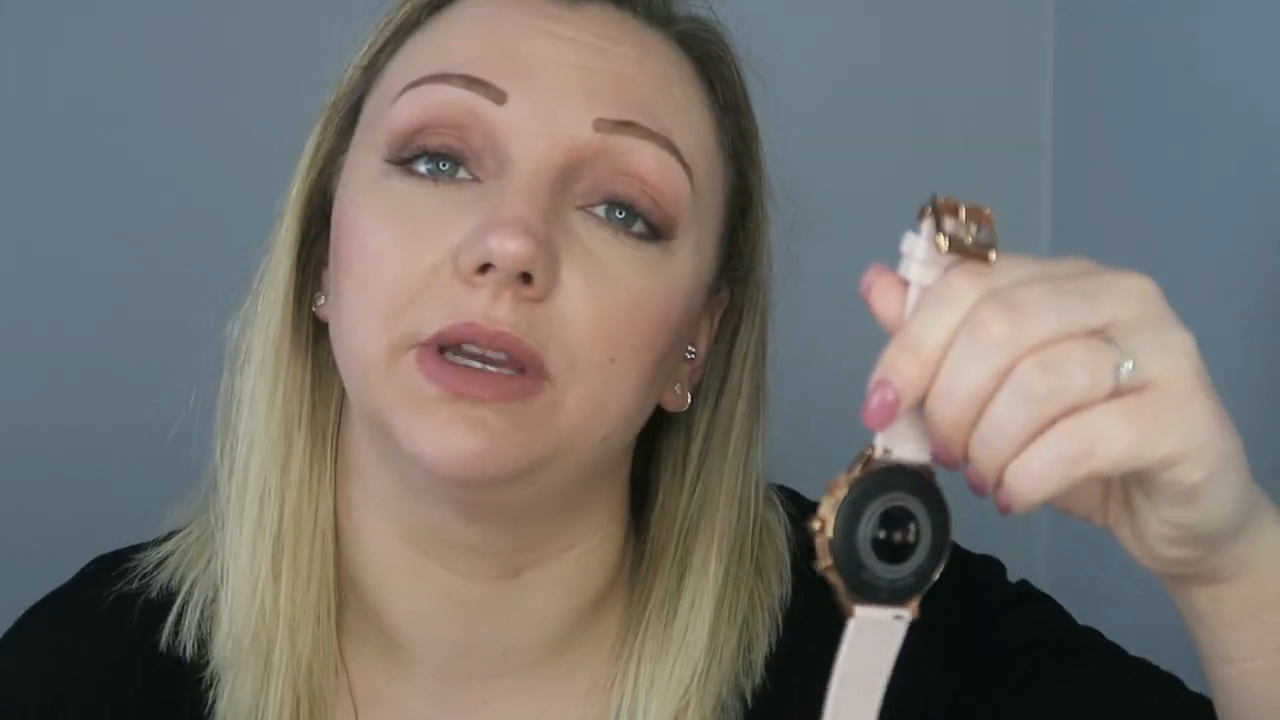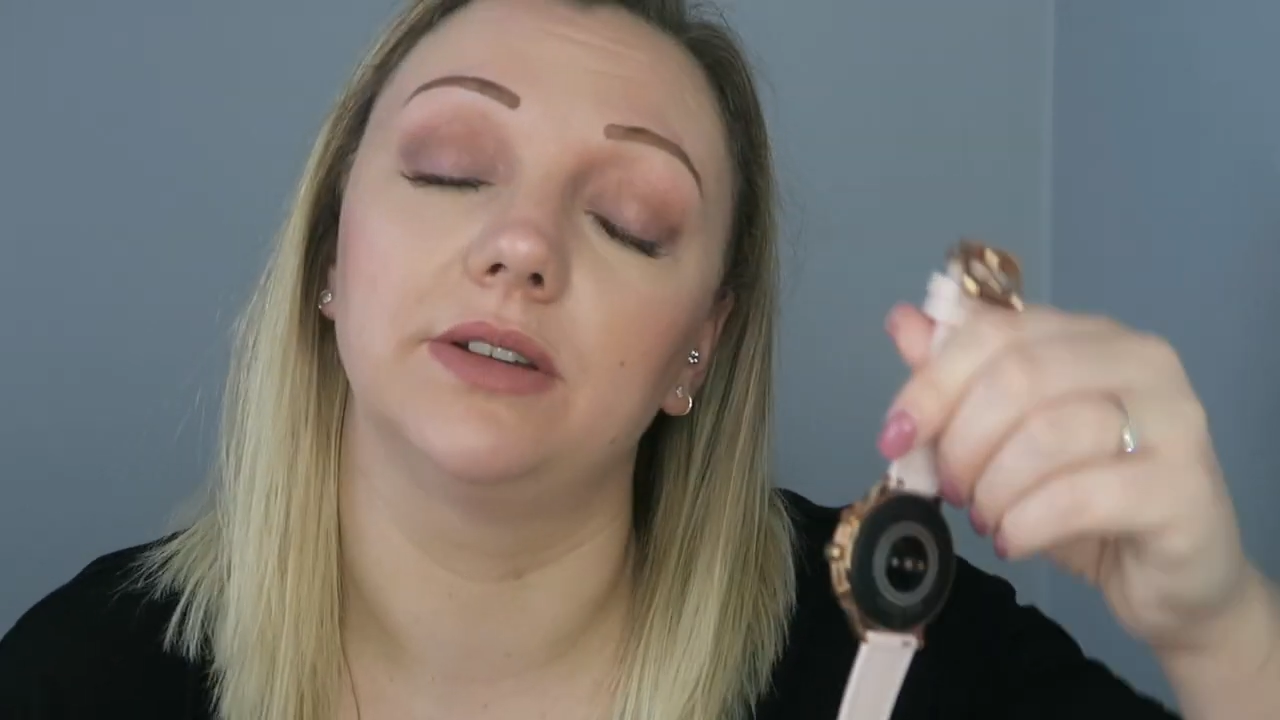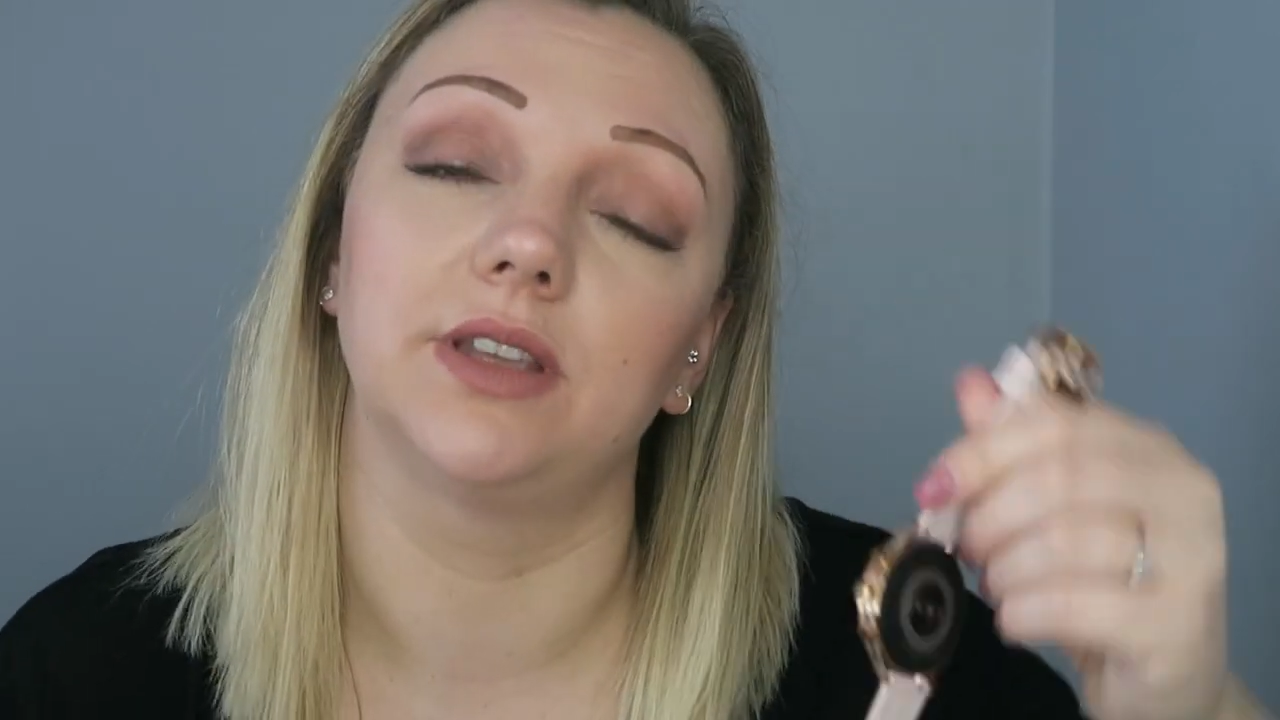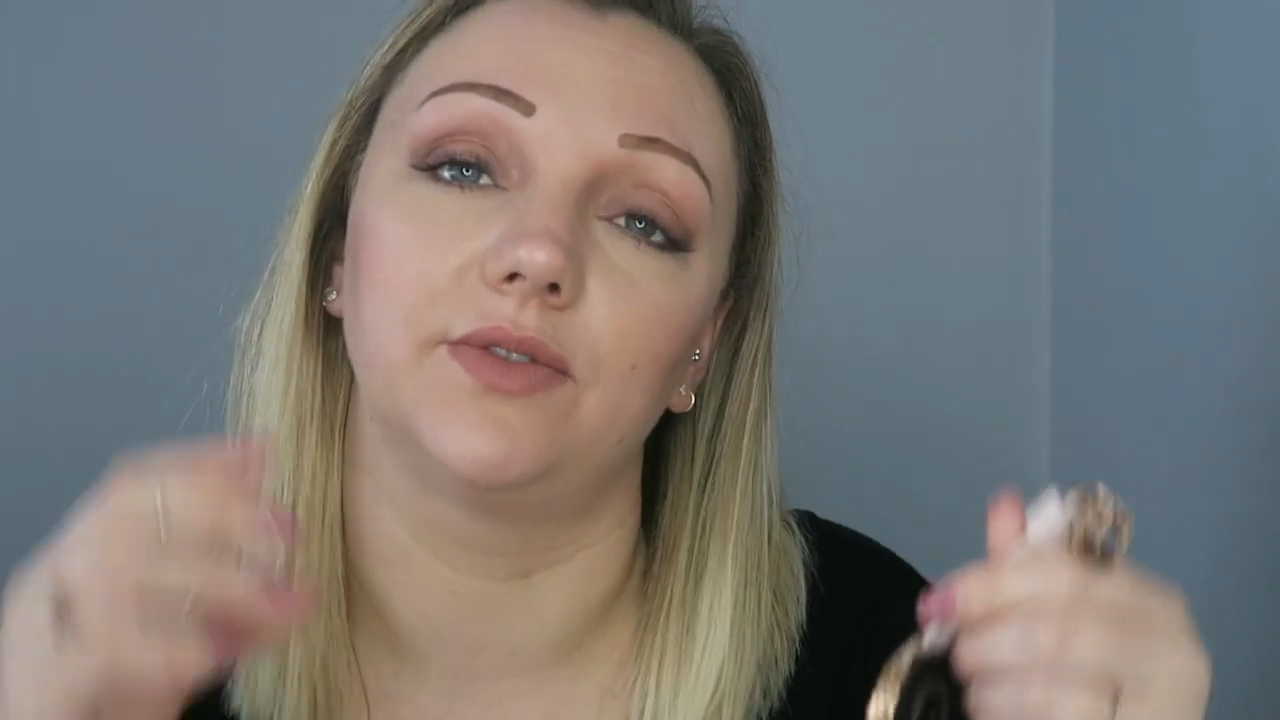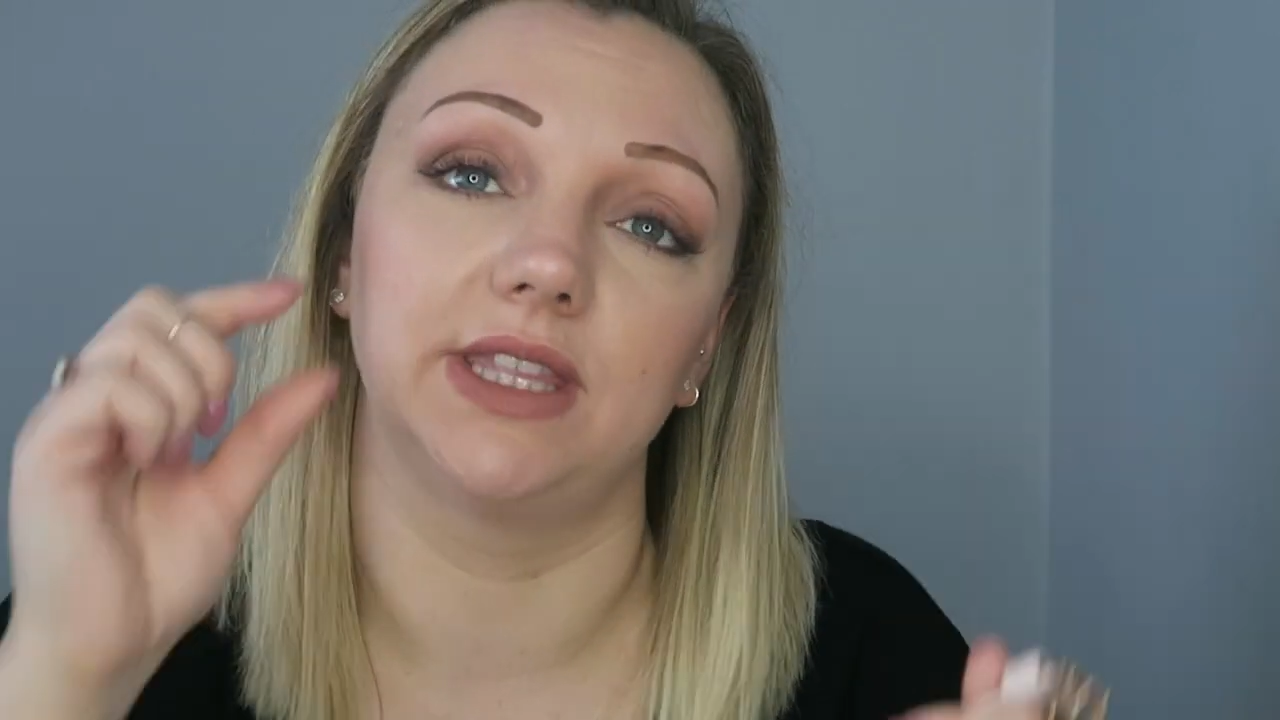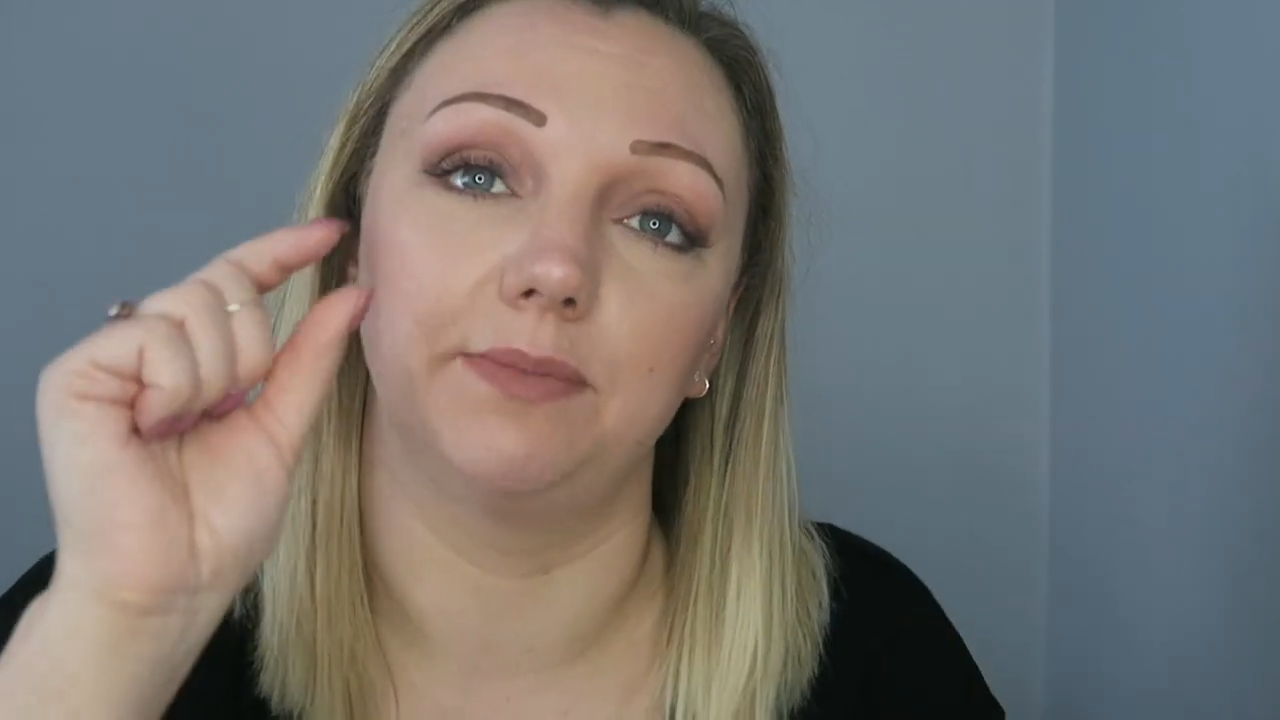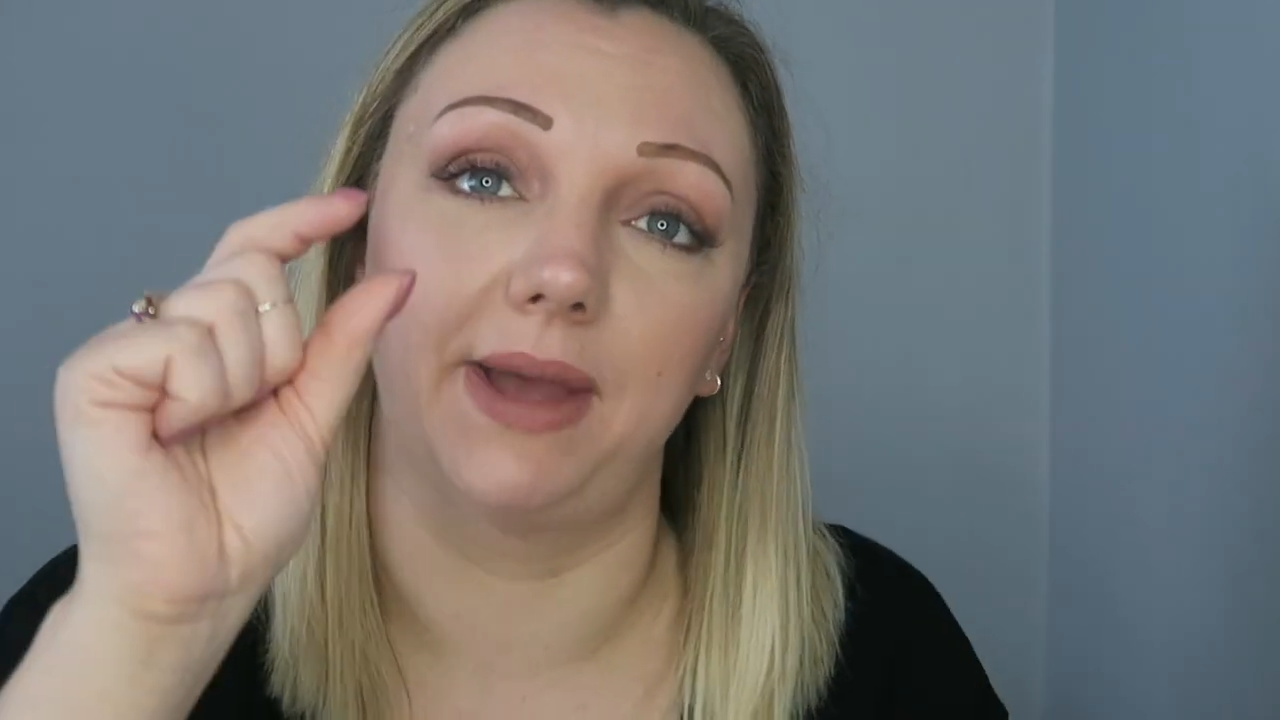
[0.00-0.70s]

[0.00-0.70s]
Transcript: because obviously